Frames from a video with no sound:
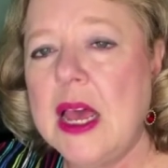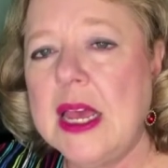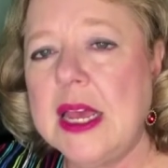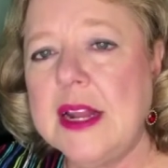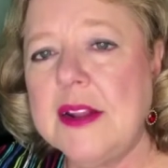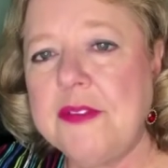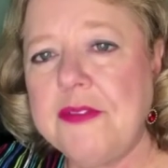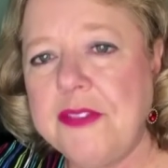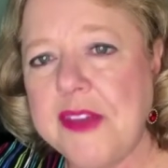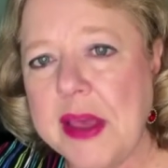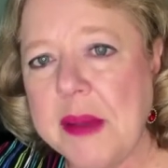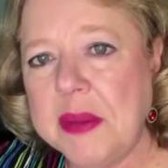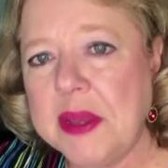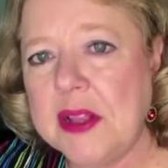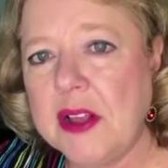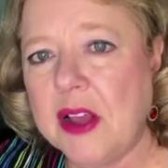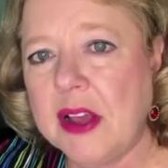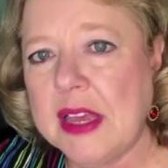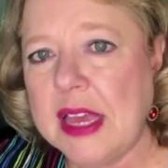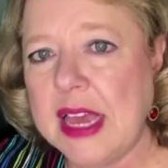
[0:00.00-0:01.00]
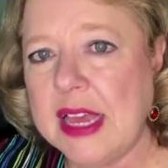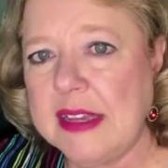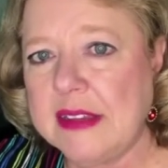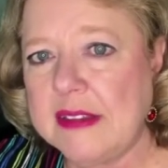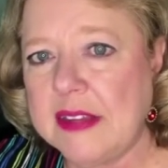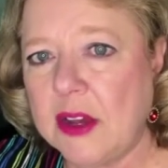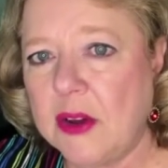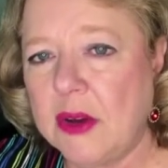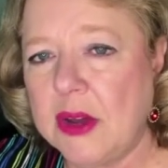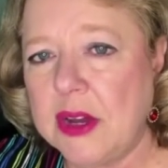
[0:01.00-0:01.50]
In a family law
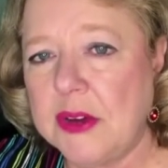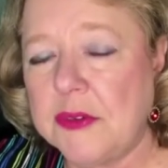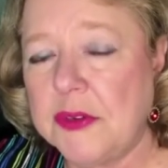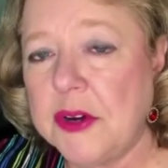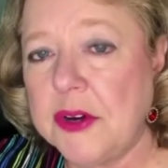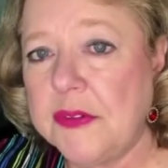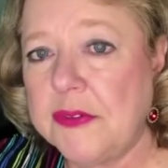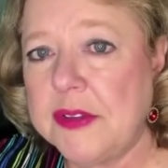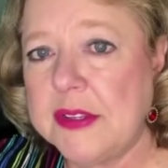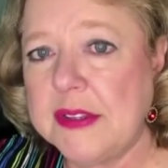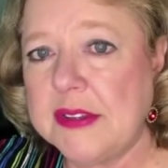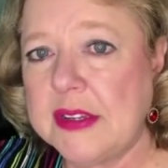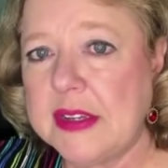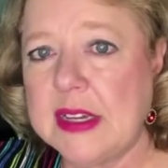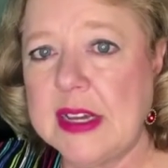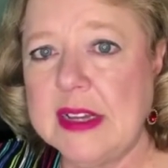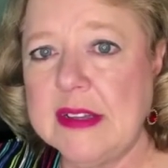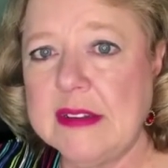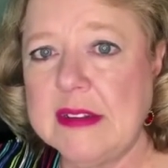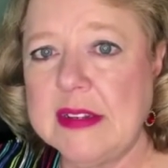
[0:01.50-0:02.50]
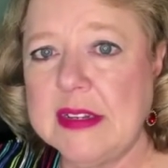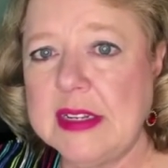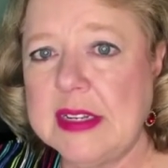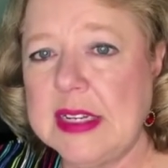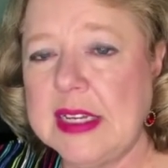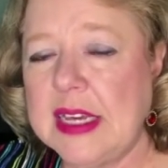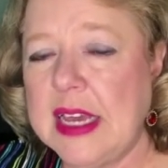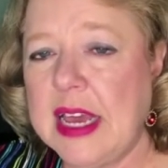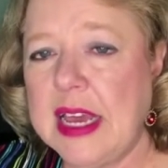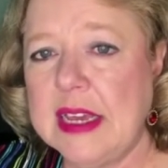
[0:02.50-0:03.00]
case, however, if it's a
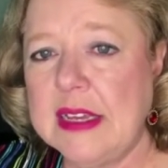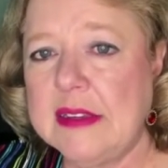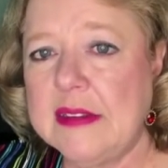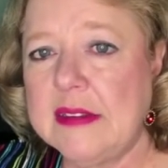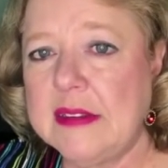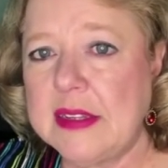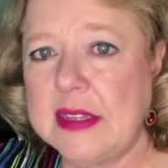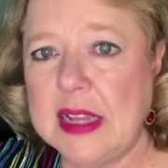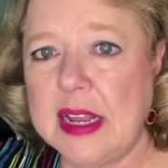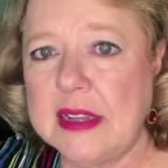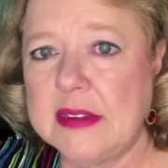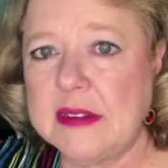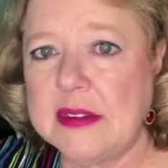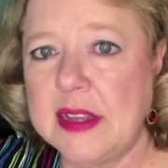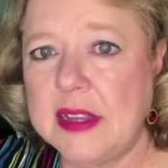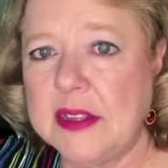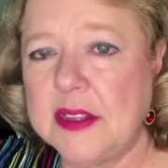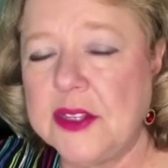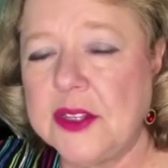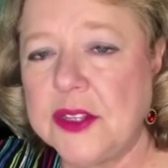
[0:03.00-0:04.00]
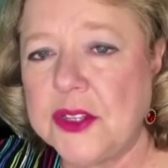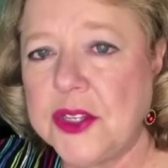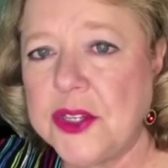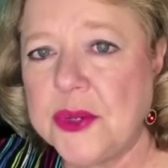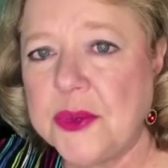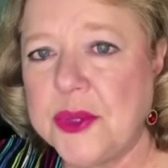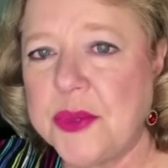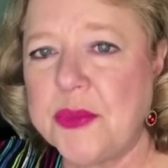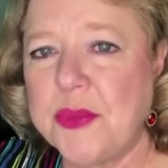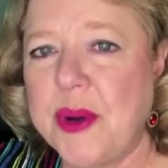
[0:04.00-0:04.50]
custody case, it has nothing to
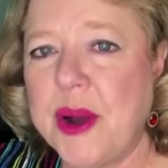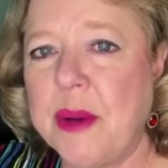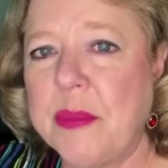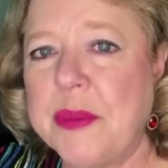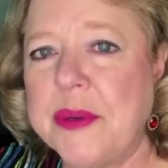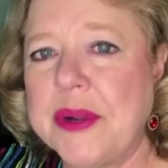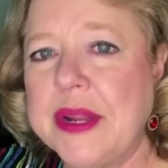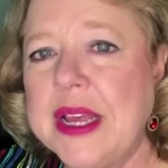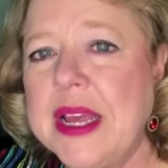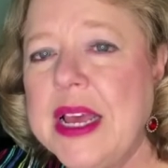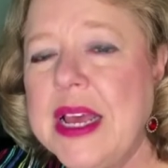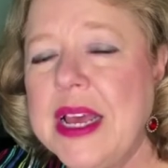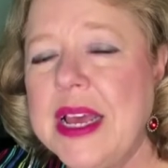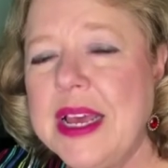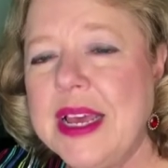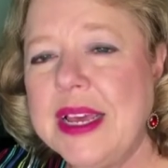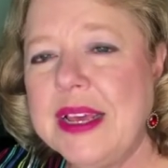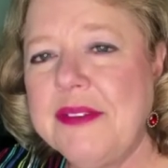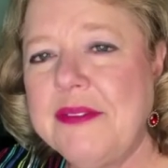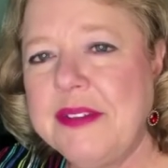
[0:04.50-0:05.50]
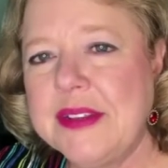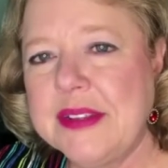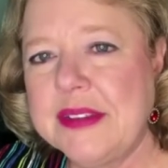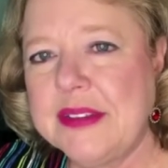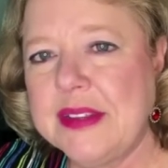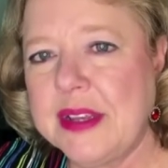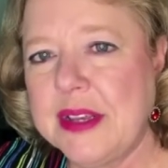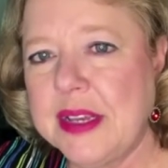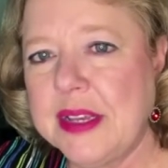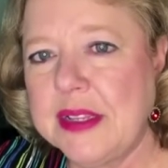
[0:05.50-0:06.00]
do with property. If
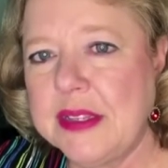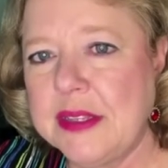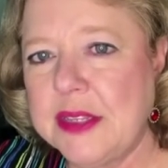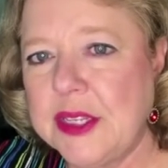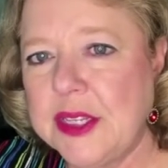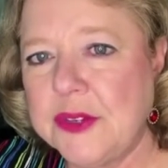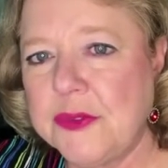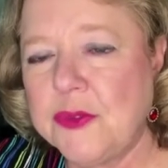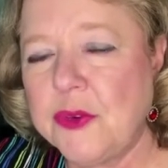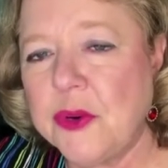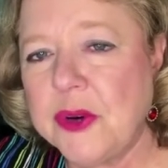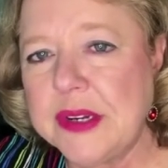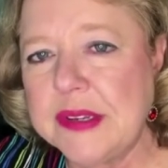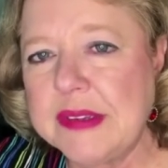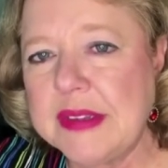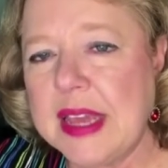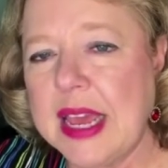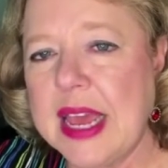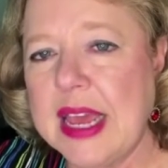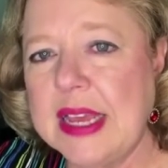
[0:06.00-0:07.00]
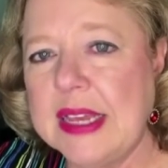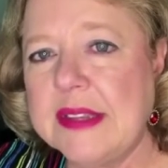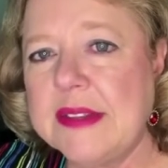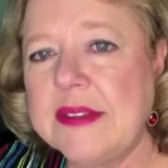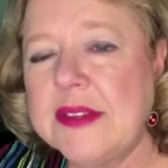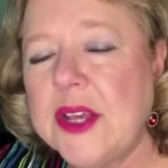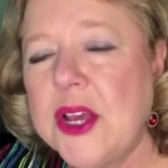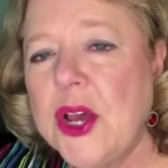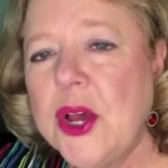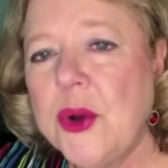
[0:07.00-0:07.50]
it's a divorce
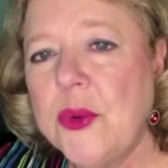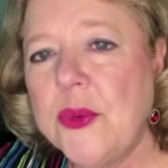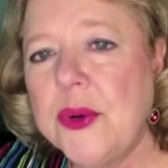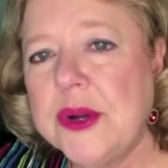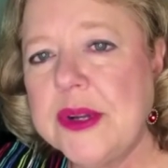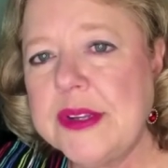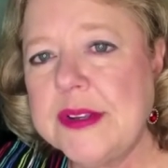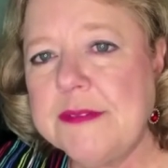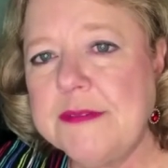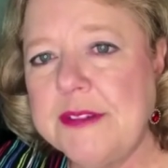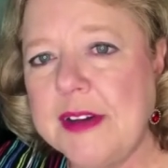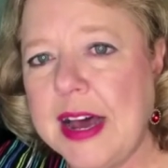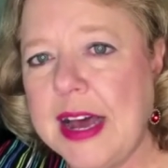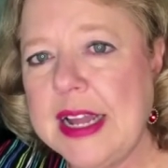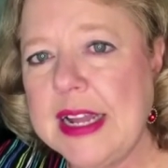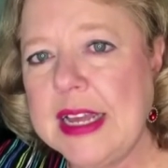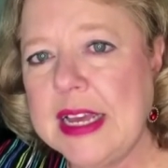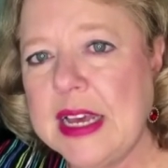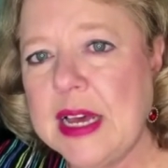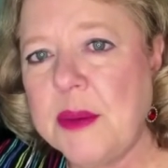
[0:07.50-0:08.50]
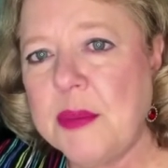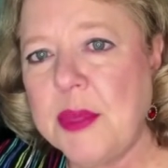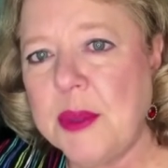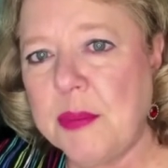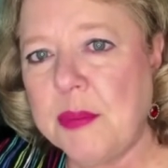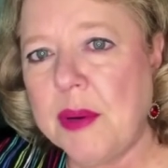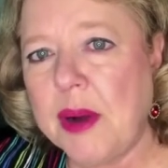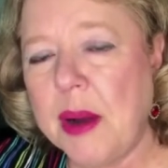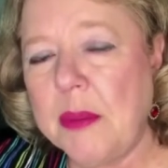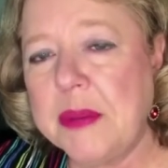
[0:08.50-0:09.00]
case, we're dividing up the
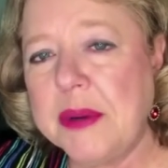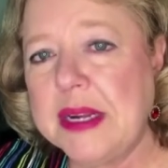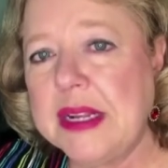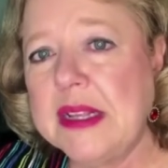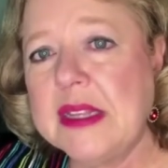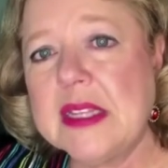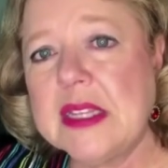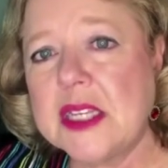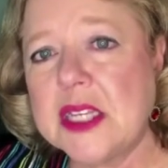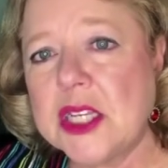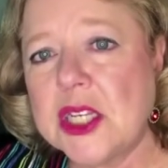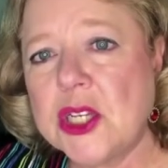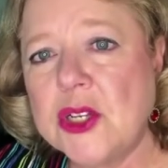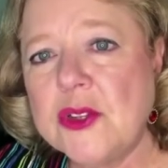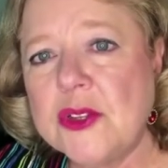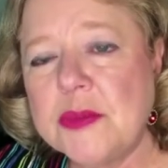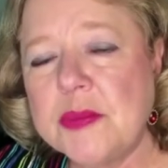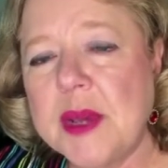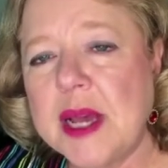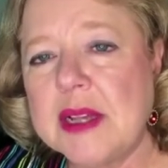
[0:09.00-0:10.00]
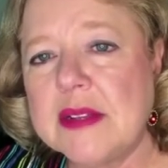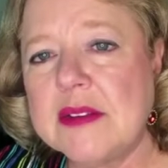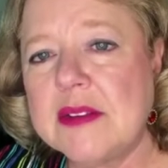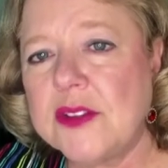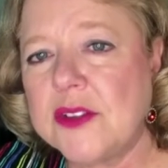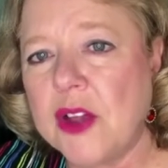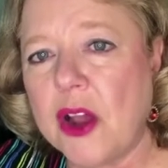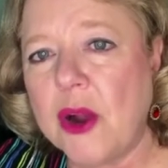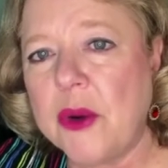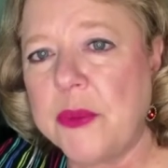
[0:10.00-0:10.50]
property that the two
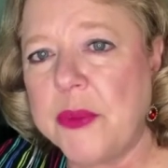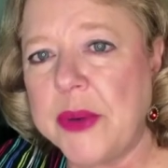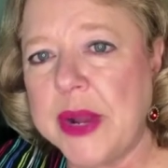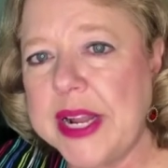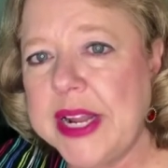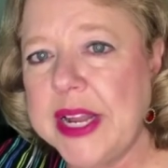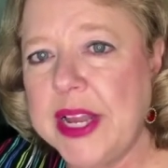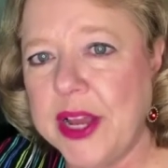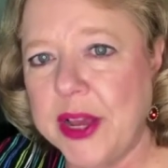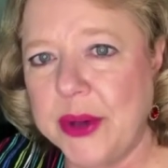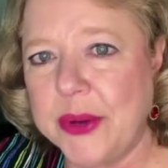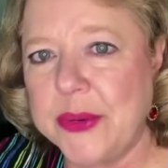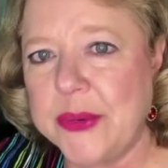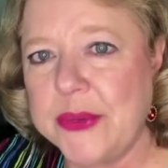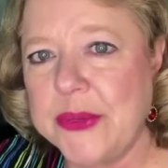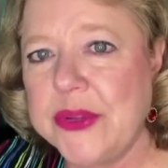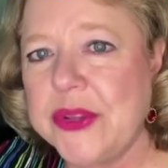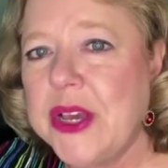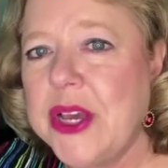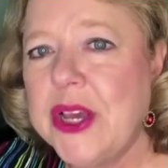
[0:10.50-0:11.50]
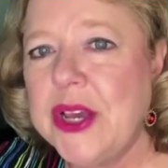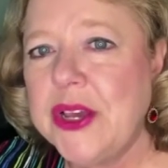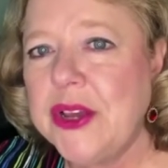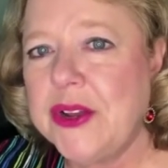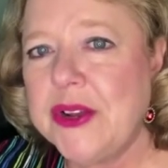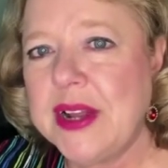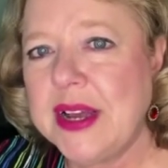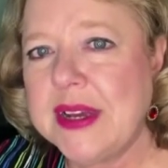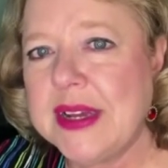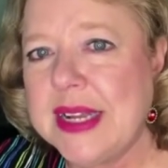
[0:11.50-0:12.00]
spouses already owned.
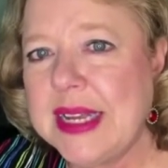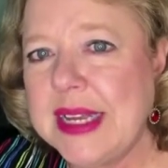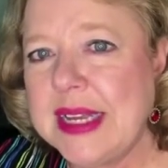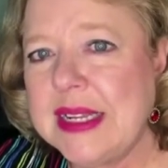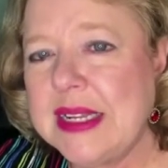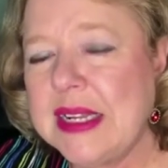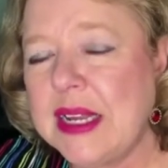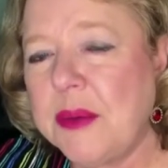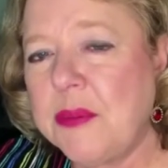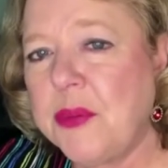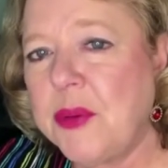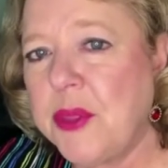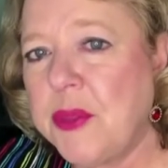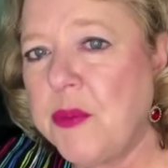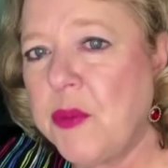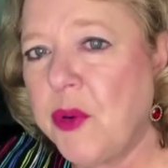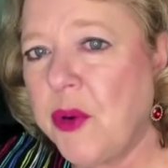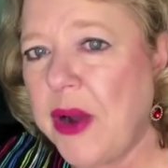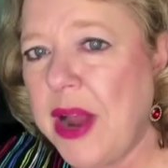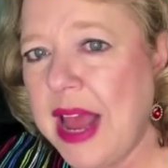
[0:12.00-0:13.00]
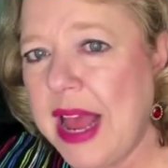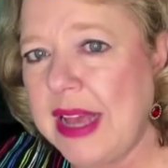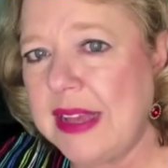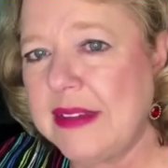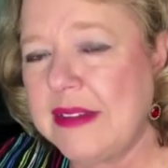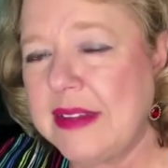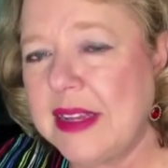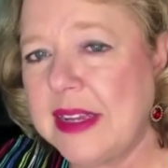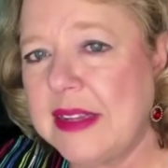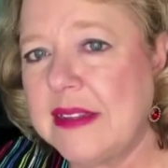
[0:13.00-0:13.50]
You're not going to end up with more
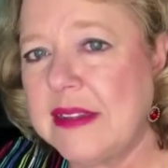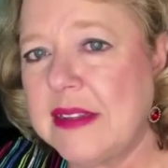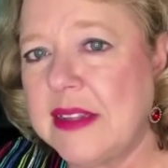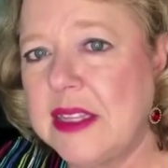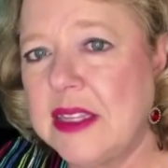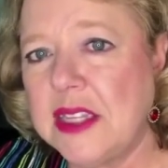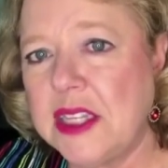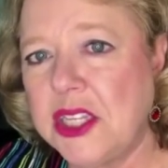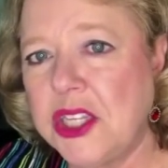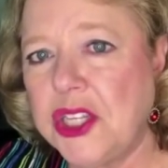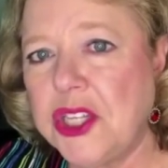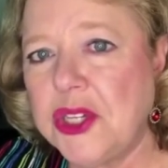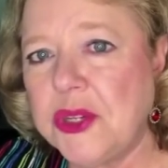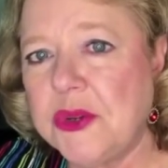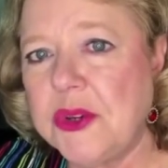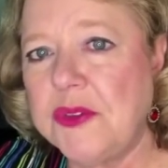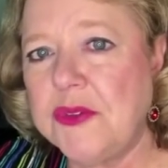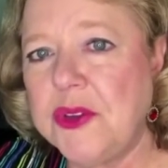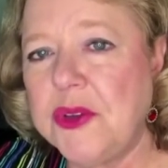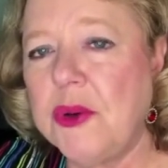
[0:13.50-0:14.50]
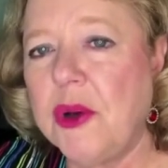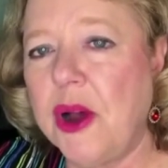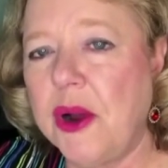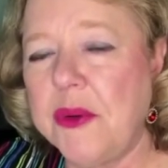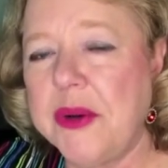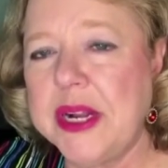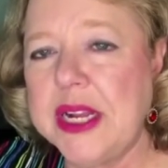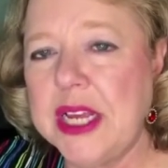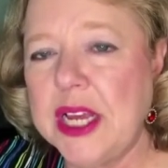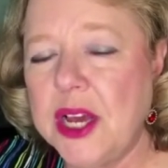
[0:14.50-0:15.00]
assets than the two of you
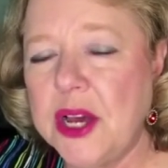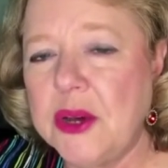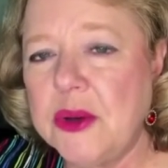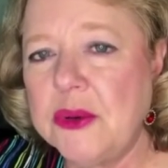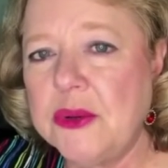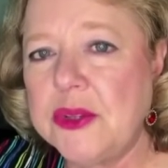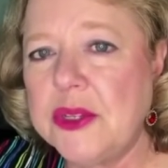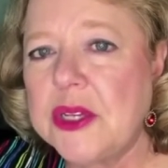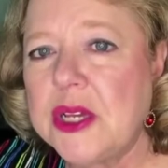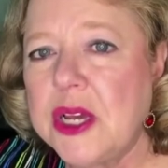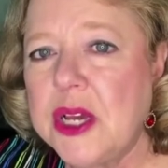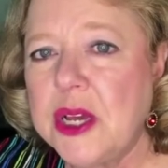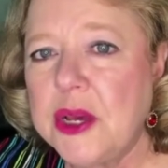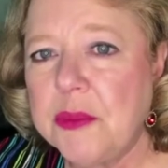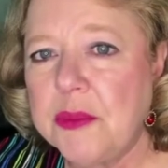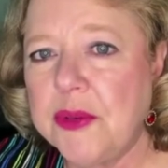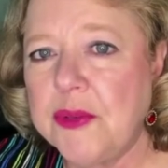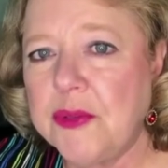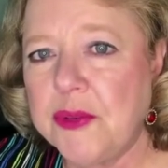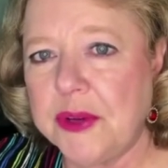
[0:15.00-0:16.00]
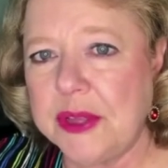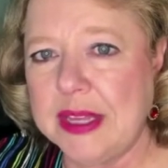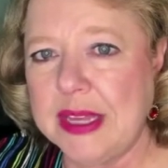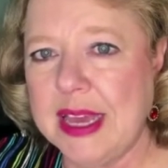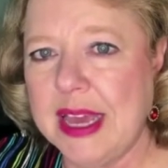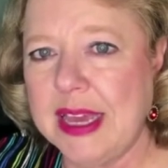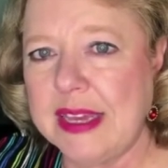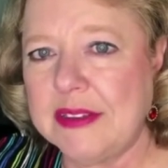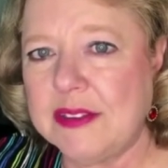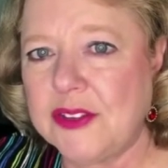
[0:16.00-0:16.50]
already owned before the
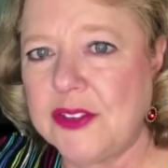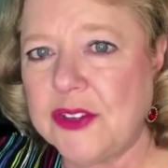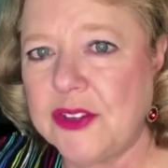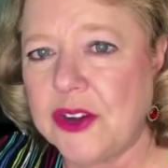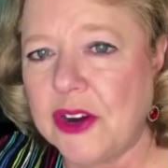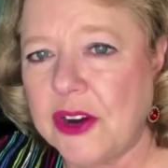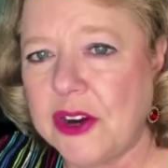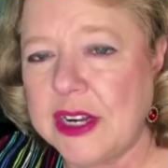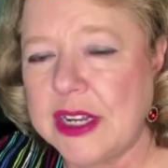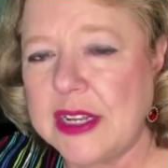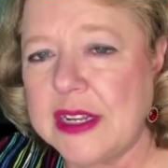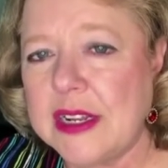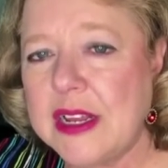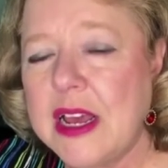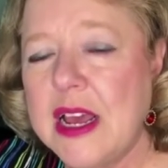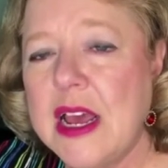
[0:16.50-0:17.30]
case started.